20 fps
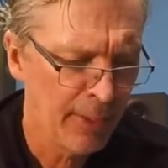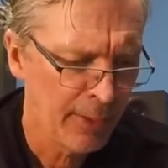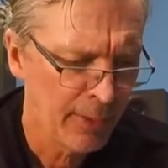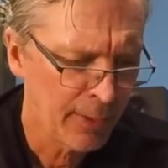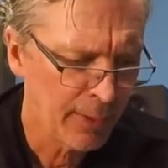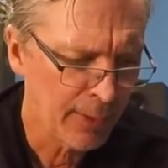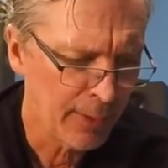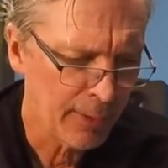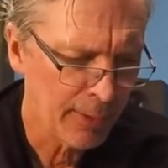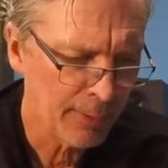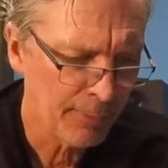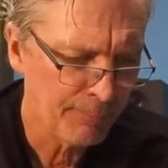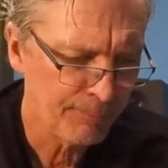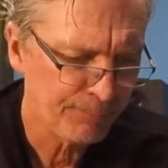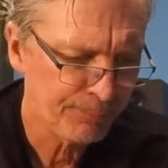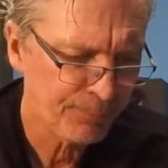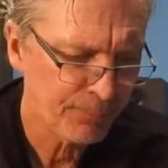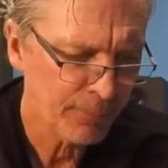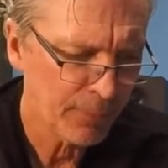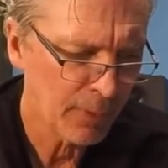
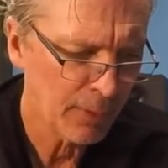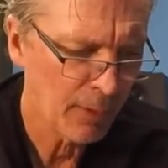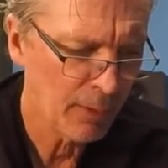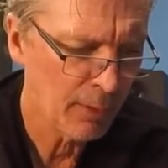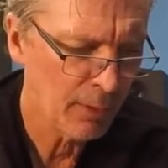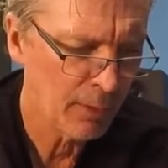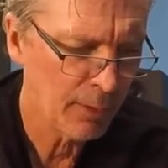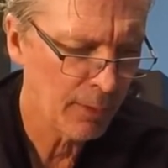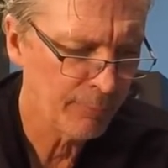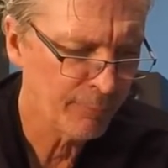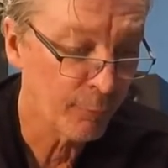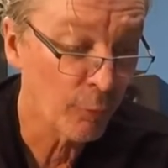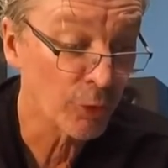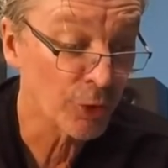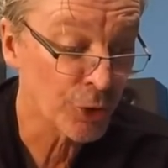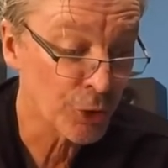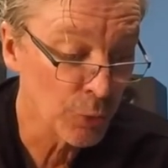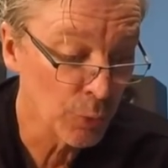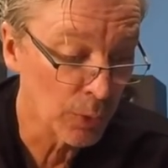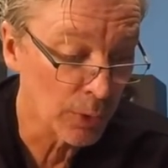for
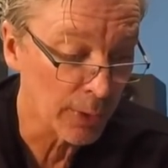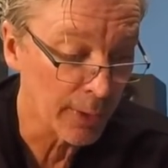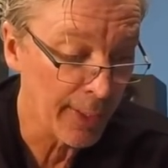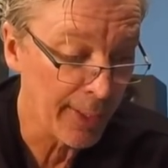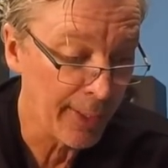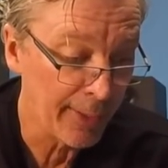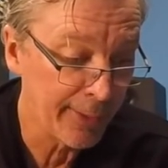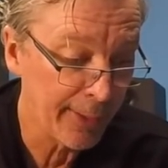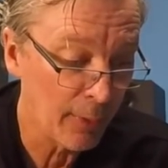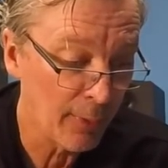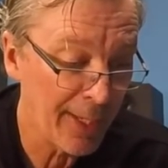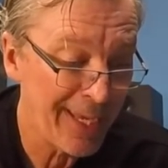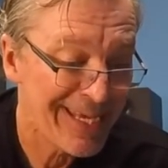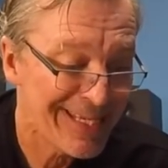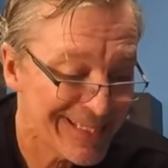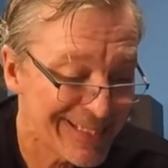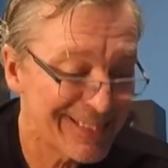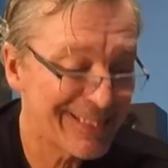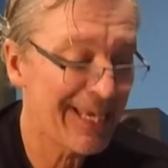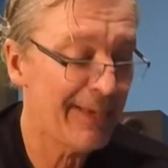sure. And now
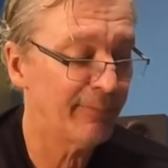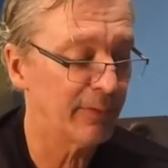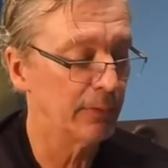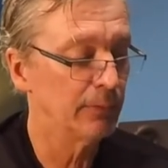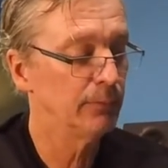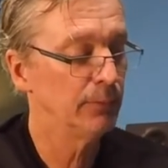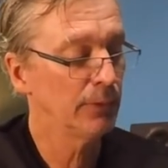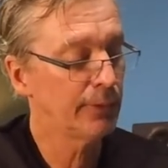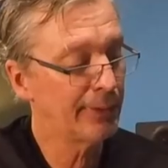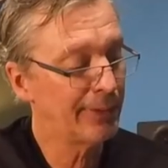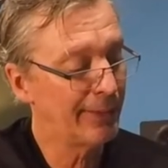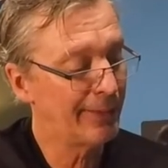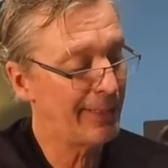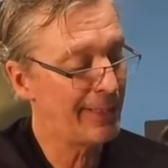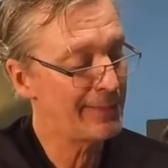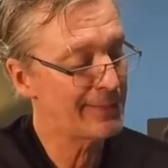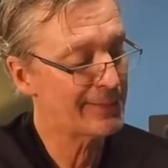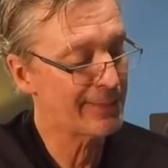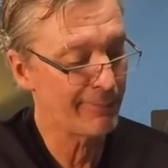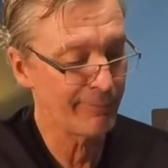A7, looking at
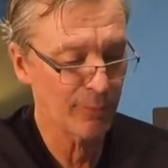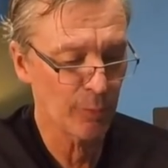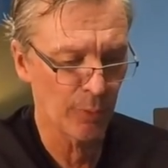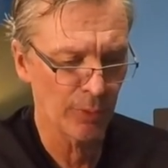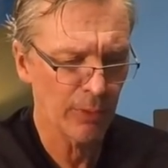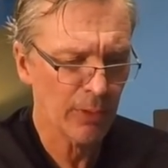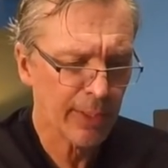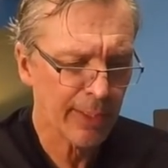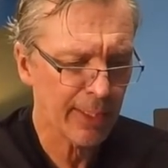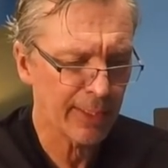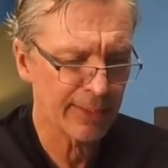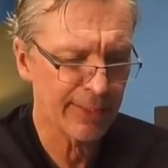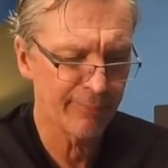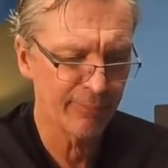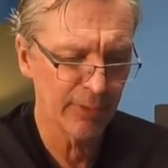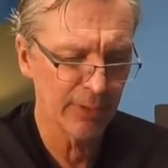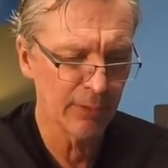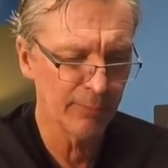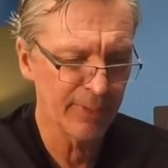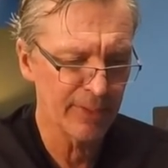an A7 chord, you're looking at Give a
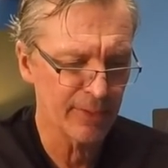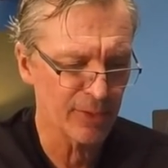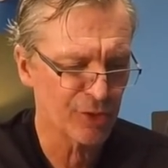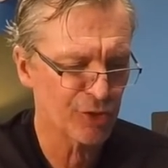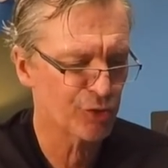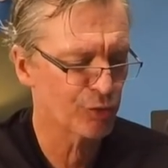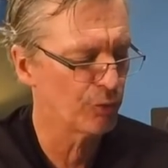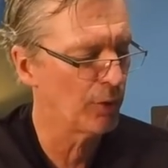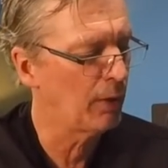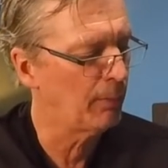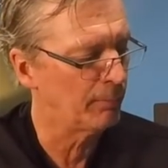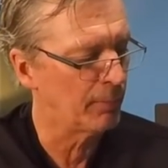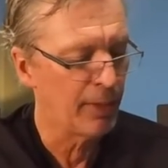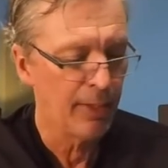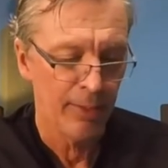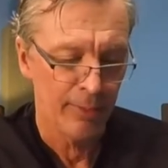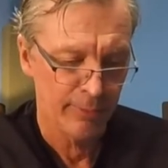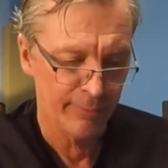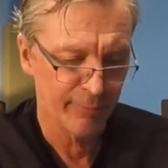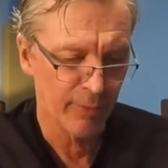Little Bit the Strum.
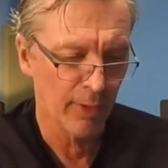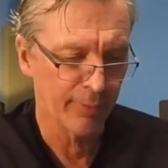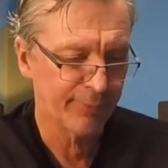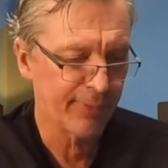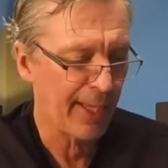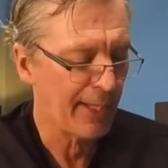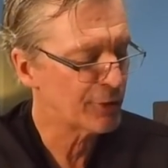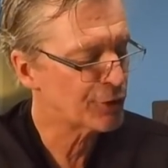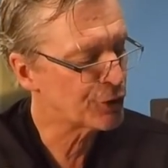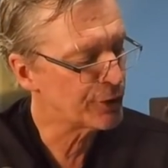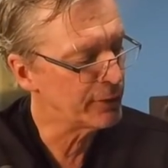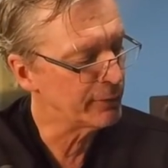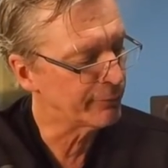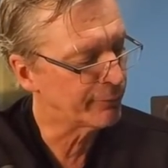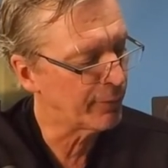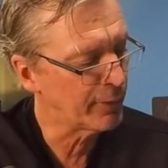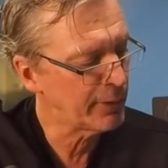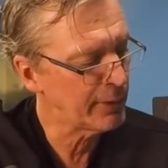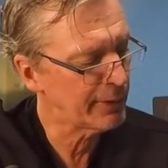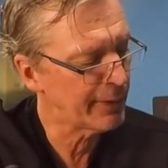You've got that sheet in
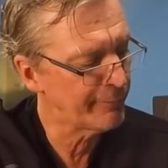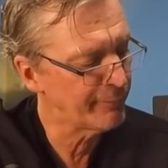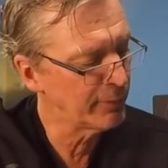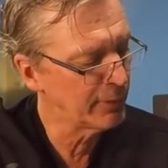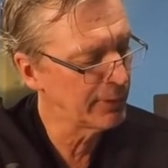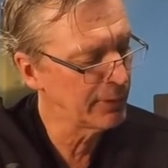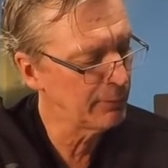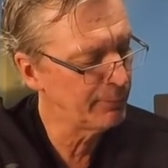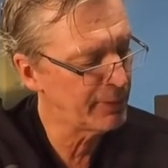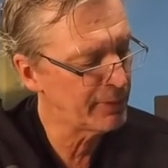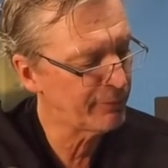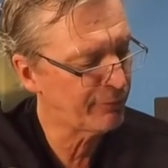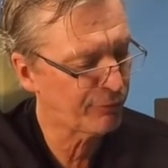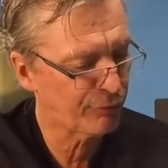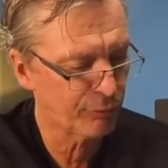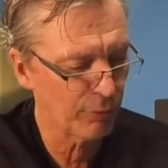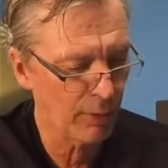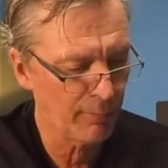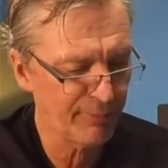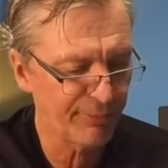front of you, Give a Little Bit
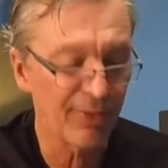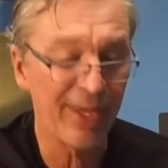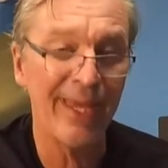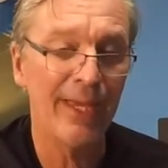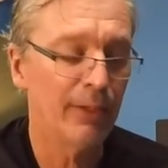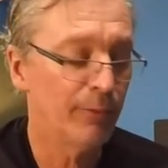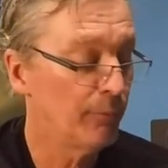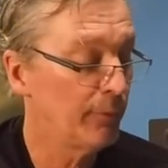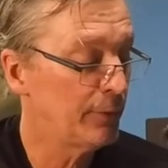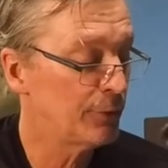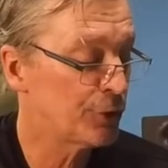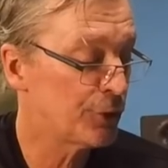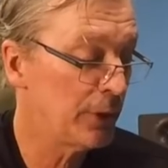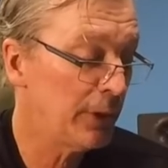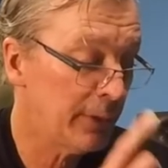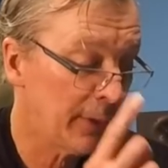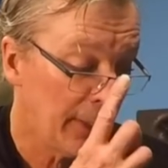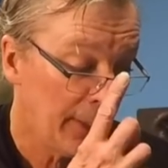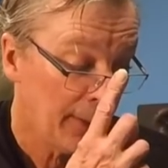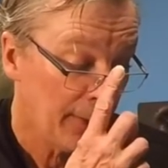Strum is a handwritten
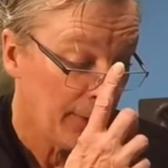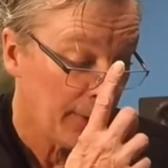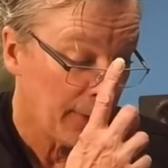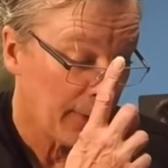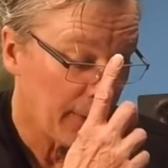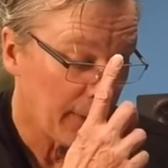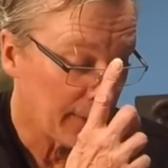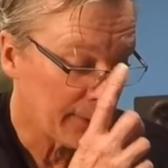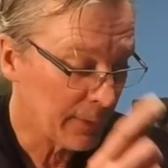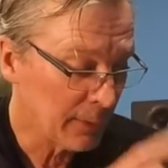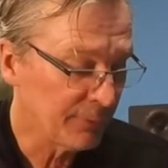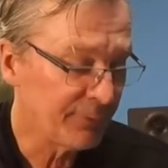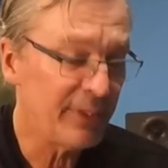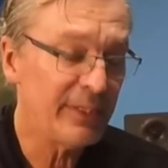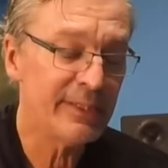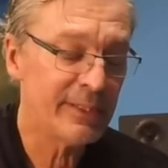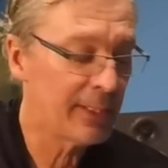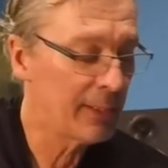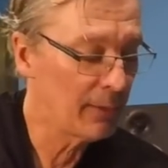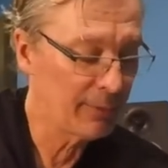sheet, and it'll
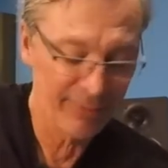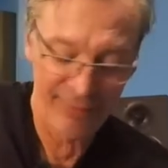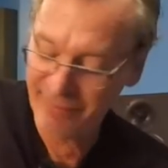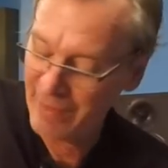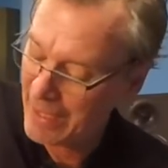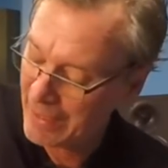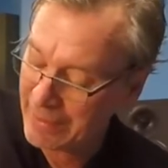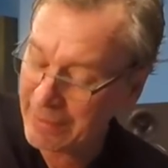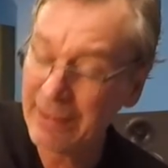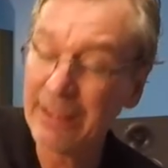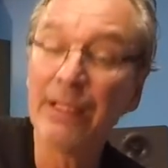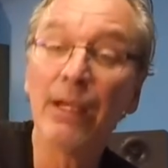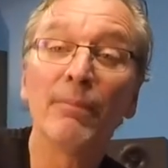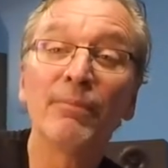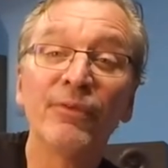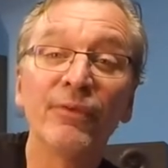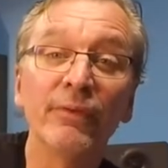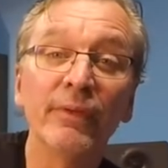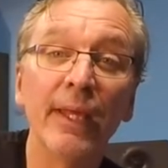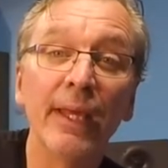detail exactly the
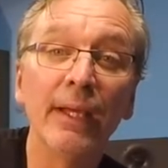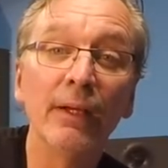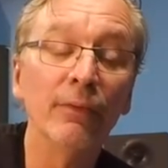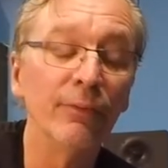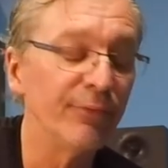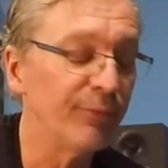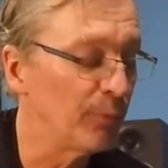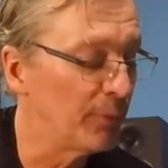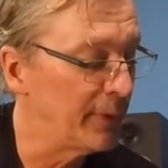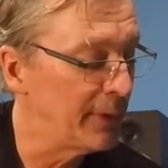ups and downs we